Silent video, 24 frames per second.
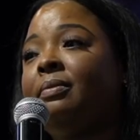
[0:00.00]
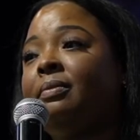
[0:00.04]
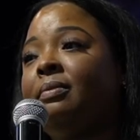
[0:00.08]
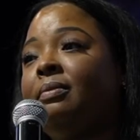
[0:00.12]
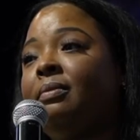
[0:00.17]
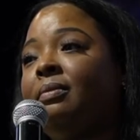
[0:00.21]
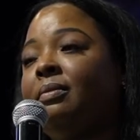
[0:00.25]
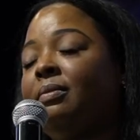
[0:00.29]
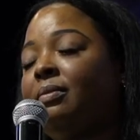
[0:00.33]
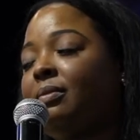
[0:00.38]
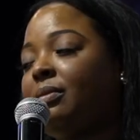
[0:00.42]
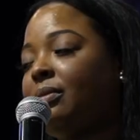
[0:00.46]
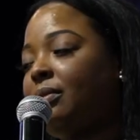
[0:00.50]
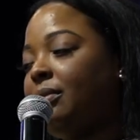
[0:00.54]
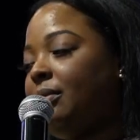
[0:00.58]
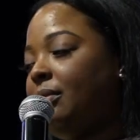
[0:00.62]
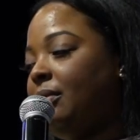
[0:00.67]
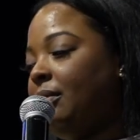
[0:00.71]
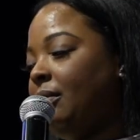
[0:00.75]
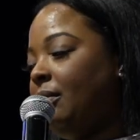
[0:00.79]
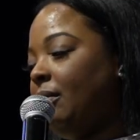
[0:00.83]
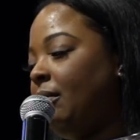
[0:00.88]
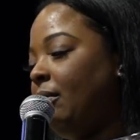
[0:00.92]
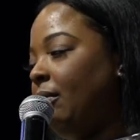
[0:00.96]

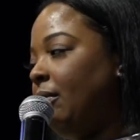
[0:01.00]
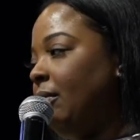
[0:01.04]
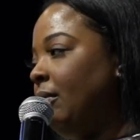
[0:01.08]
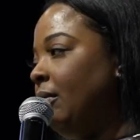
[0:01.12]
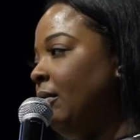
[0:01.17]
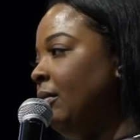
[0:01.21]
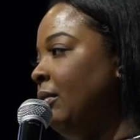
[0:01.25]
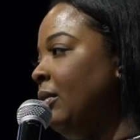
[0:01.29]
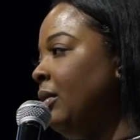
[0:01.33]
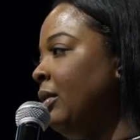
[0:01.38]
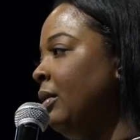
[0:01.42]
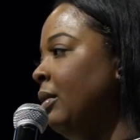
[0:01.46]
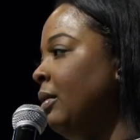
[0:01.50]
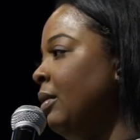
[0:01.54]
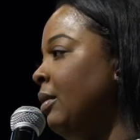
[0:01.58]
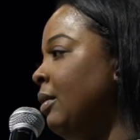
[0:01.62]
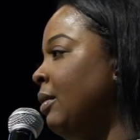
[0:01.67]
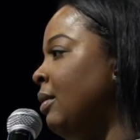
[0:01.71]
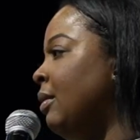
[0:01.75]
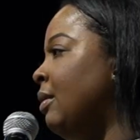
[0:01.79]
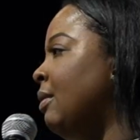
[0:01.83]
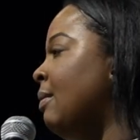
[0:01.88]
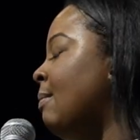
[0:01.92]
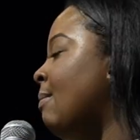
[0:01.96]

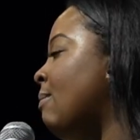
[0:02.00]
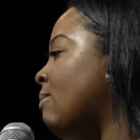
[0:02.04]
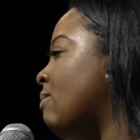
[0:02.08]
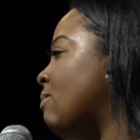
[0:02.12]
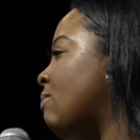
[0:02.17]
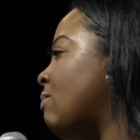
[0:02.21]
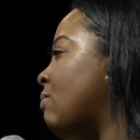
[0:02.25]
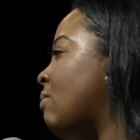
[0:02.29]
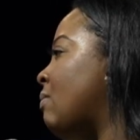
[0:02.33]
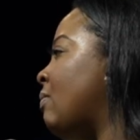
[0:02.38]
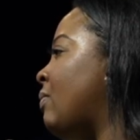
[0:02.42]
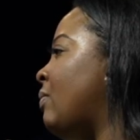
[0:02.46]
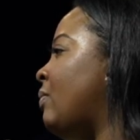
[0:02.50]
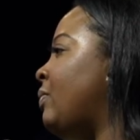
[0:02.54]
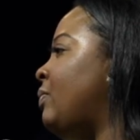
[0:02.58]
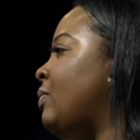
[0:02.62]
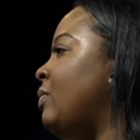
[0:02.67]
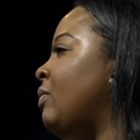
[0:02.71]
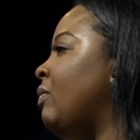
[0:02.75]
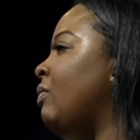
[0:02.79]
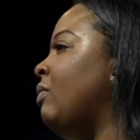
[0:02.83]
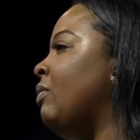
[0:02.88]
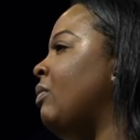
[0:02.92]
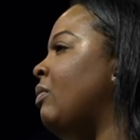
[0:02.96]

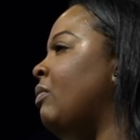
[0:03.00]
Nothing is said.